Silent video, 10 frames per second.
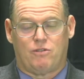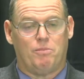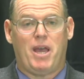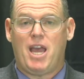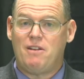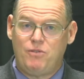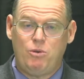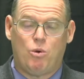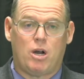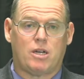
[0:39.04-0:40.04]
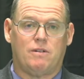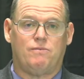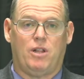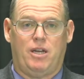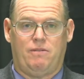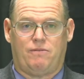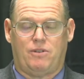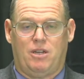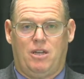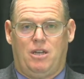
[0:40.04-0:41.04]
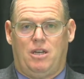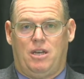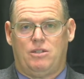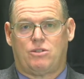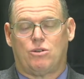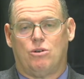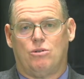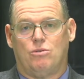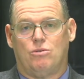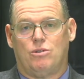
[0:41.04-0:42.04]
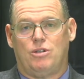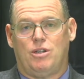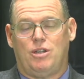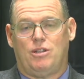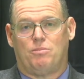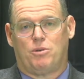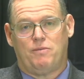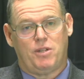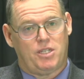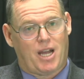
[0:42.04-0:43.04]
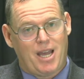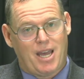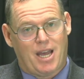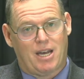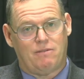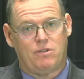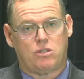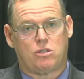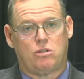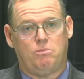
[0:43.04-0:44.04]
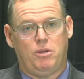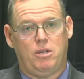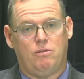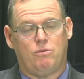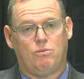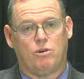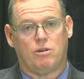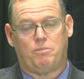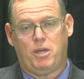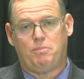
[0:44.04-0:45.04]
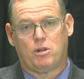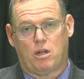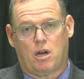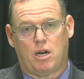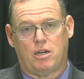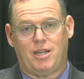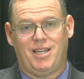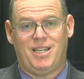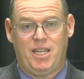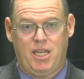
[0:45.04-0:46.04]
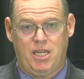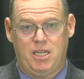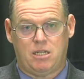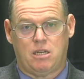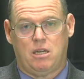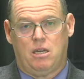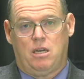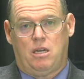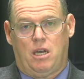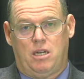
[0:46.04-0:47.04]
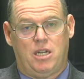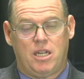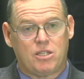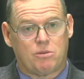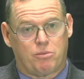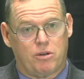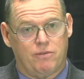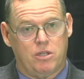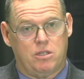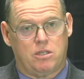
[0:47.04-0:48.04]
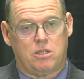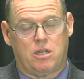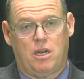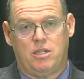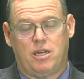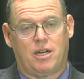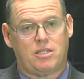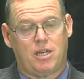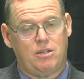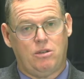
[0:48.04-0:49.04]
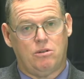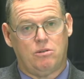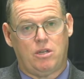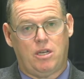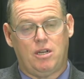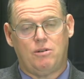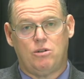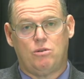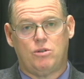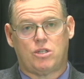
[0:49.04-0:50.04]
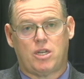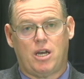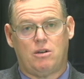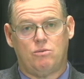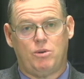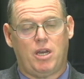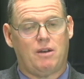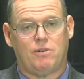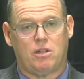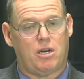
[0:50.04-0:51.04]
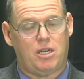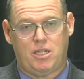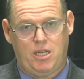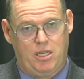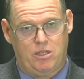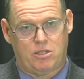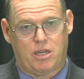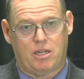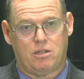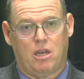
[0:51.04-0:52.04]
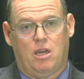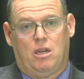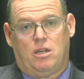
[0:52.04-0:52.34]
from every walk of life. And so the privilege I have is to be where people are in need. And it is a privilege. And I'll tell you, here in Owen Sound, we have a lot of needs that